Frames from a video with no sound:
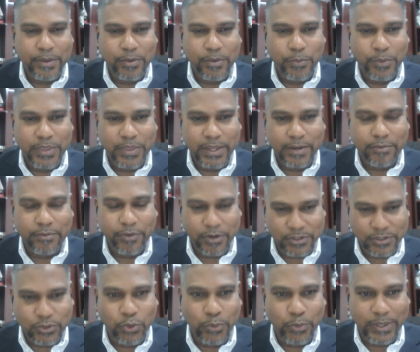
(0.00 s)
within the
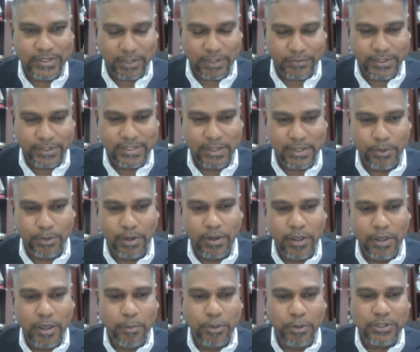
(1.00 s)
first 2 weeks of December,
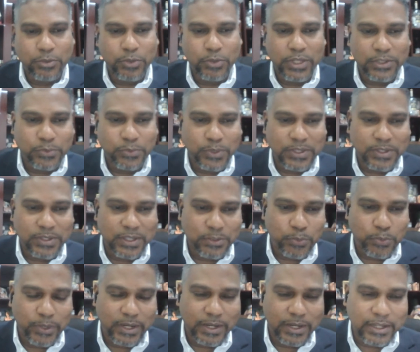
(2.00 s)
but
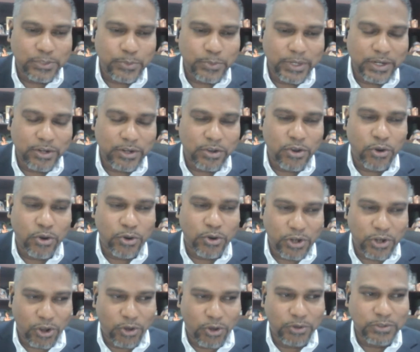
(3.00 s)
it will go
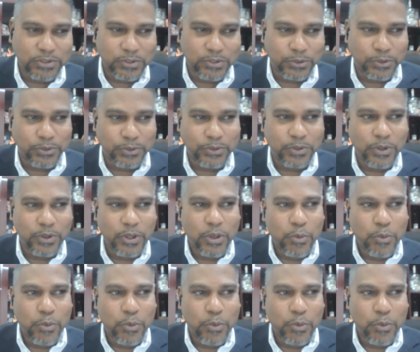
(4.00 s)
down to,